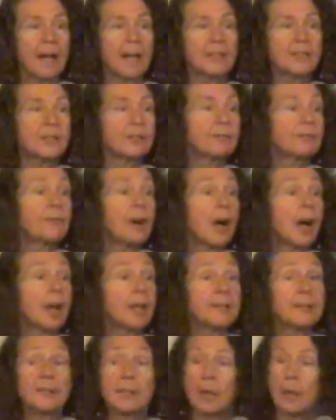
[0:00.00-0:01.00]

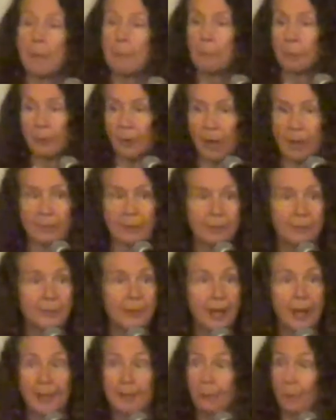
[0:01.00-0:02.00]
defined problem
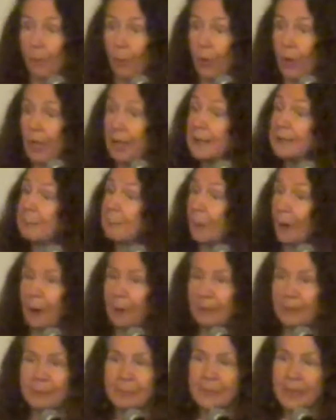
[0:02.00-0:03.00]
type 1,
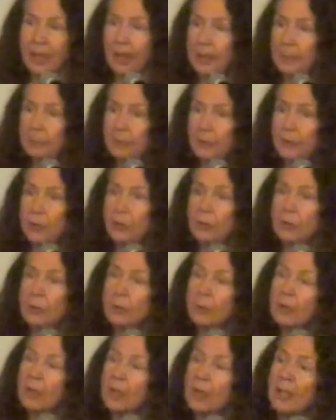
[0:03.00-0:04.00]
problem type
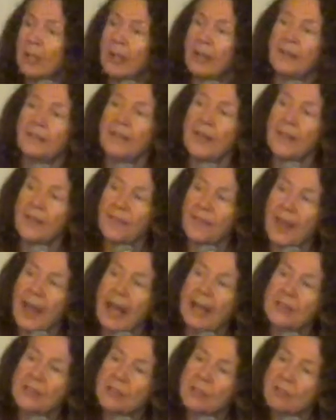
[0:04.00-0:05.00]
2,
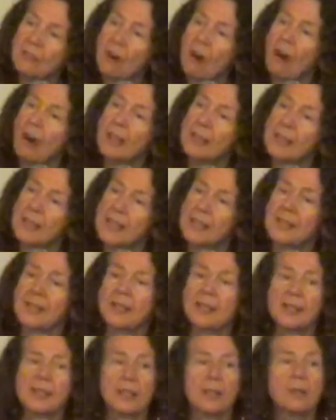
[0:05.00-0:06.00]
that's not
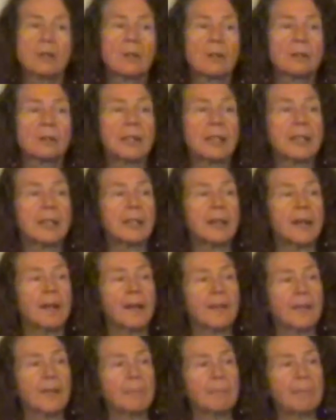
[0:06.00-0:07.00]
necessarily
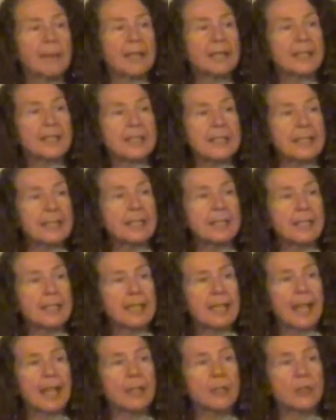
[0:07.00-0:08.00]
the best
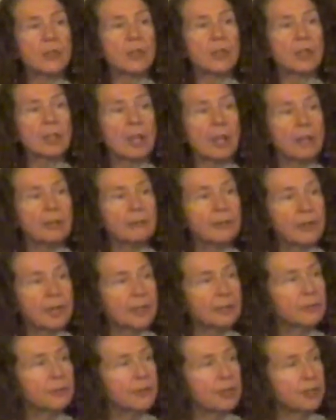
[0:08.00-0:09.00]
indication of
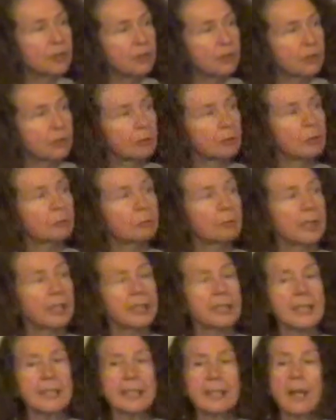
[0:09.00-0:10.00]
gifted
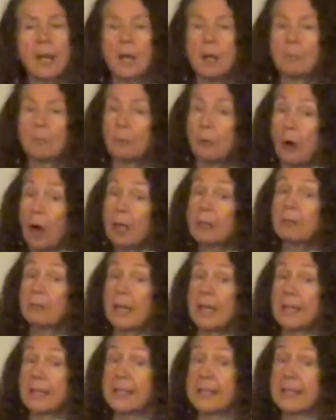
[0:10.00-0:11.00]
children's
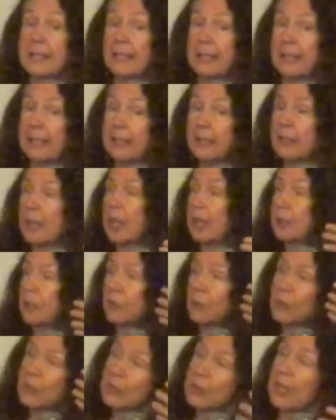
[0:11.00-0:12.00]
progress in
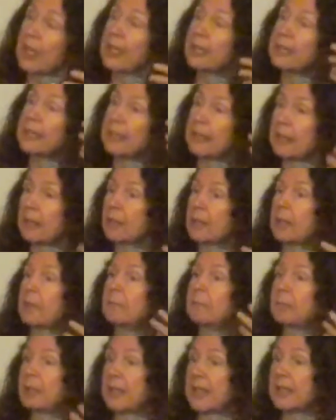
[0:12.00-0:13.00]
understanding
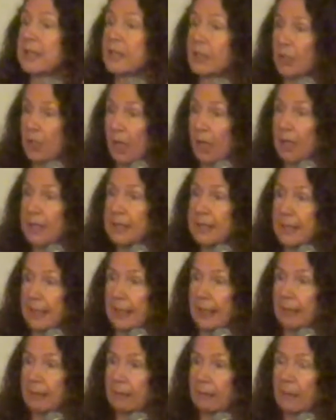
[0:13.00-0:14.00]
complex
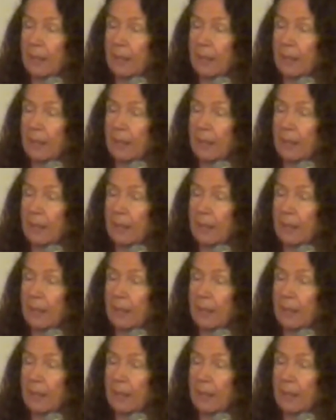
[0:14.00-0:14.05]
content.